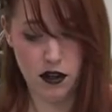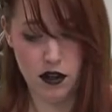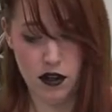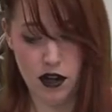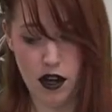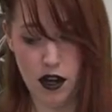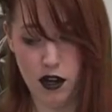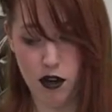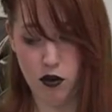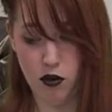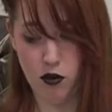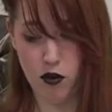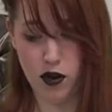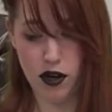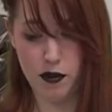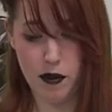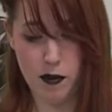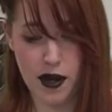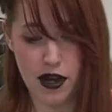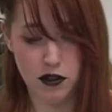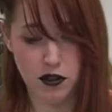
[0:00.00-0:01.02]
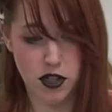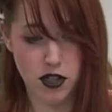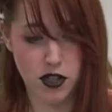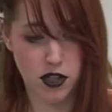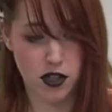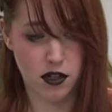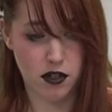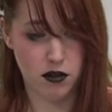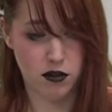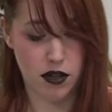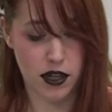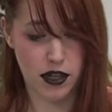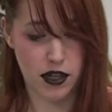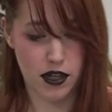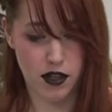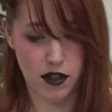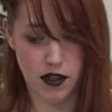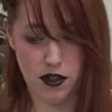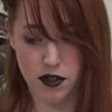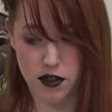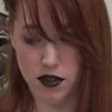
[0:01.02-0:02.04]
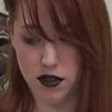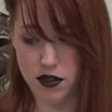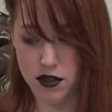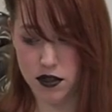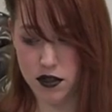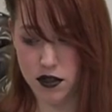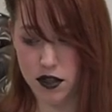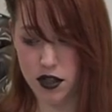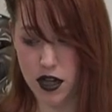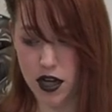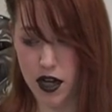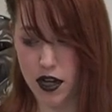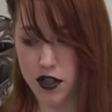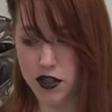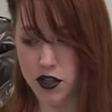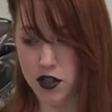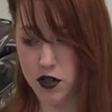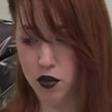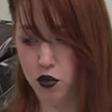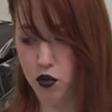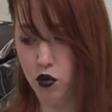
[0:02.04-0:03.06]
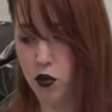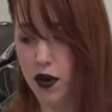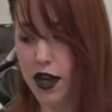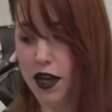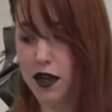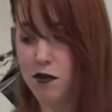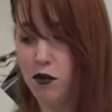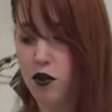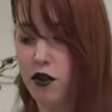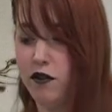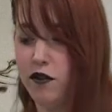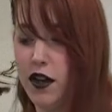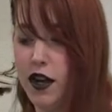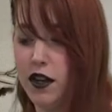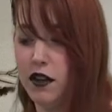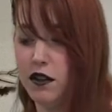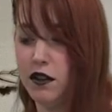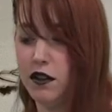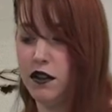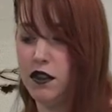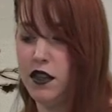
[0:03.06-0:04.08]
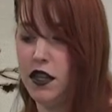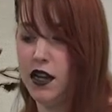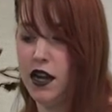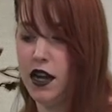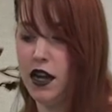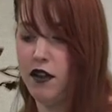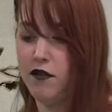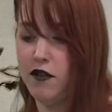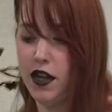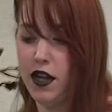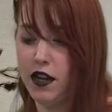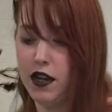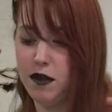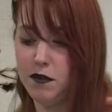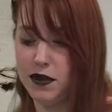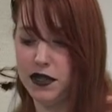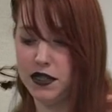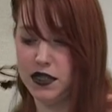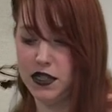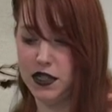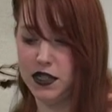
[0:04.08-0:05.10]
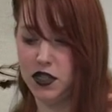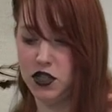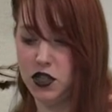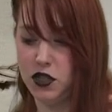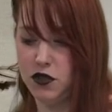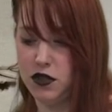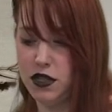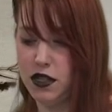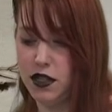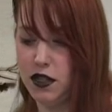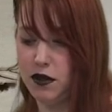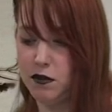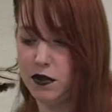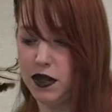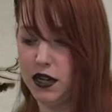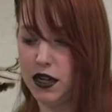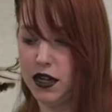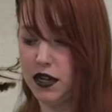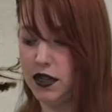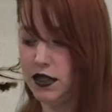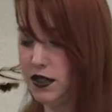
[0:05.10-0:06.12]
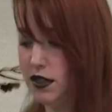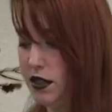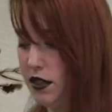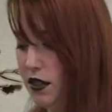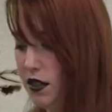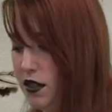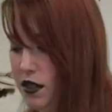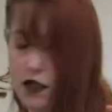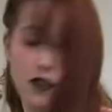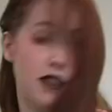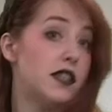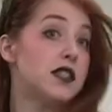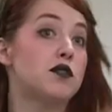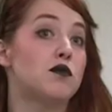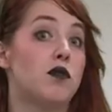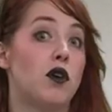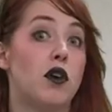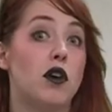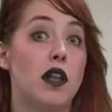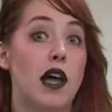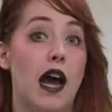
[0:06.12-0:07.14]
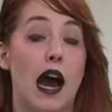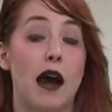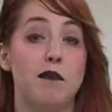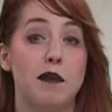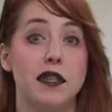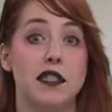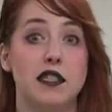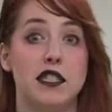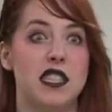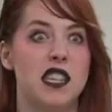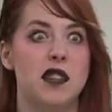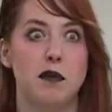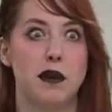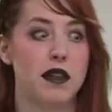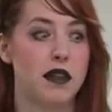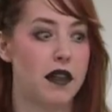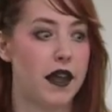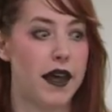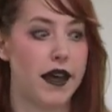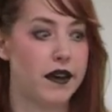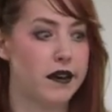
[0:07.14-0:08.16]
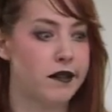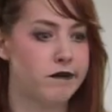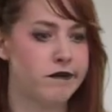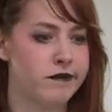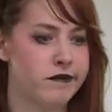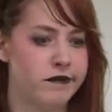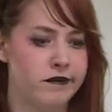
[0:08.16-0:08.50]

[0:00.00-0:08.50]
Now, what I'm about to do is cut way more vinyl than I have any business using because this roll happens to be like